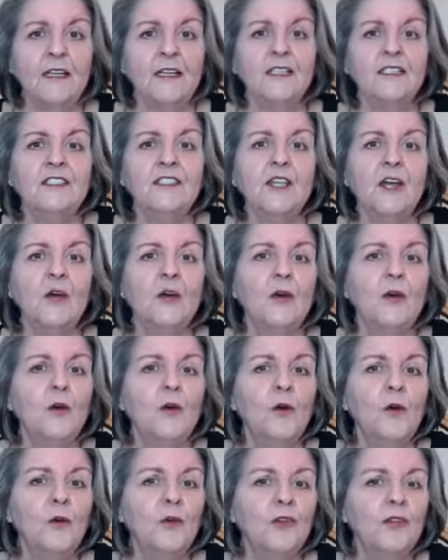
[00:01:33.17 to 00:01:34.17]

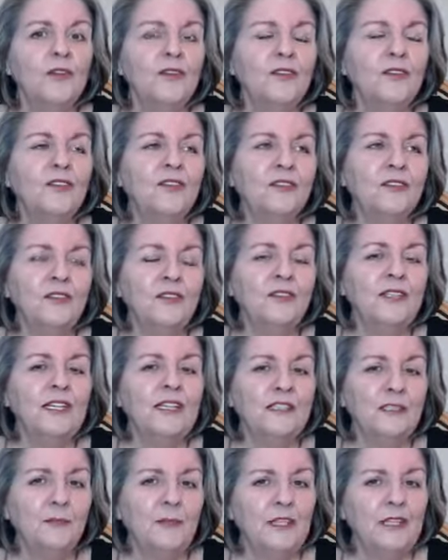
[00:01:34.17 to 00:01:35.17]
So you
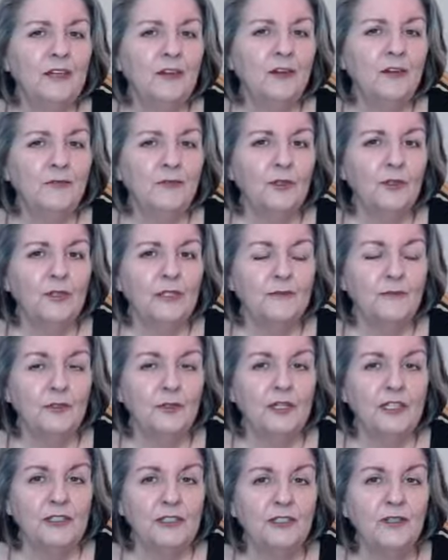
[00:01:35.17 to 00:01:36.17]
need to be careful if you're
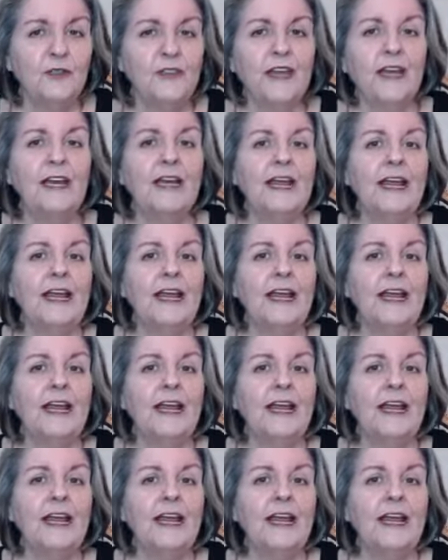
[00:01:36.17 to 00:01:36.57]
going to do that.